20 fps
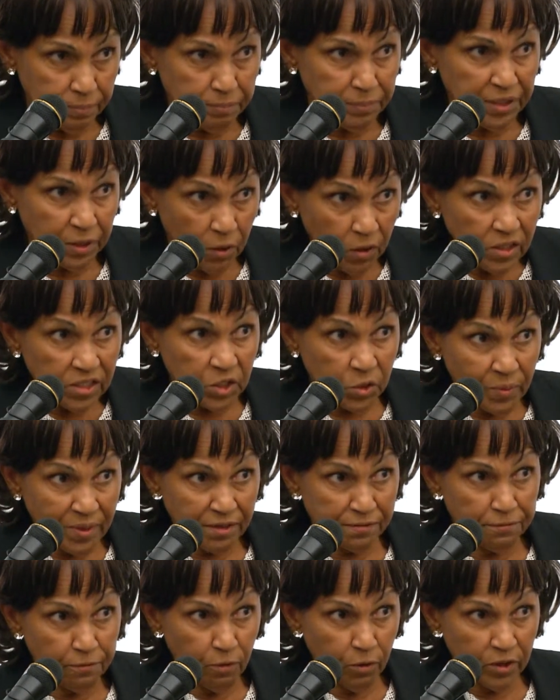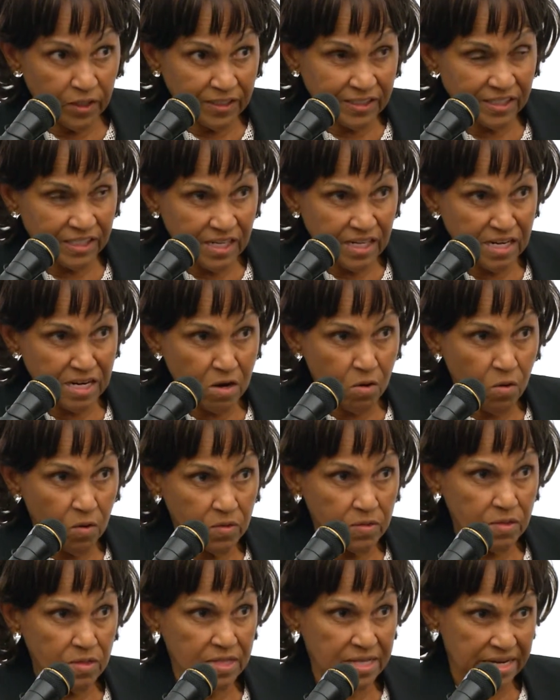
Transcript: because we are focusing on